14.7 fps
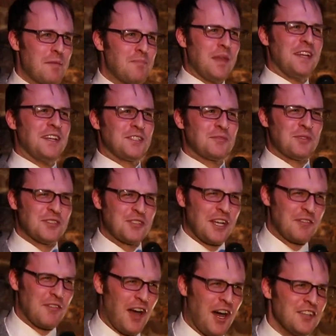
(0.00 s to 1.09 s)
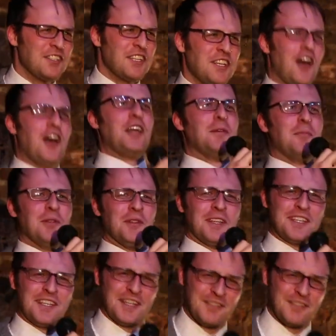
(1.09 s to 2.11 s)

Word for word: My penis was kind of undeniable.